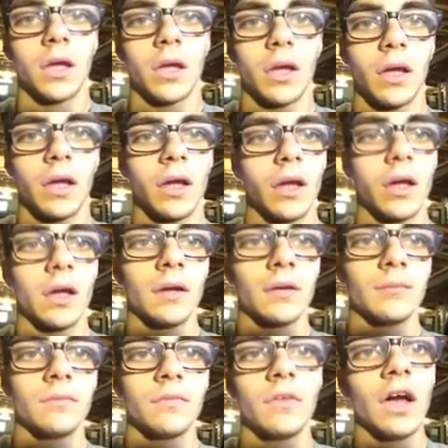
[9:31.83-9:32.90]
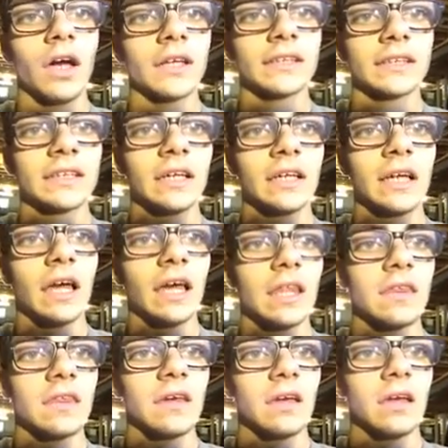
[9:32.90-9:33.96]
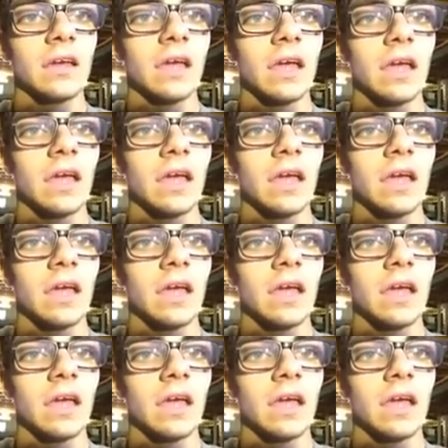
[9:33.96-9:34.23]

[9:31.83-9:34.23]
I'm not seeing anything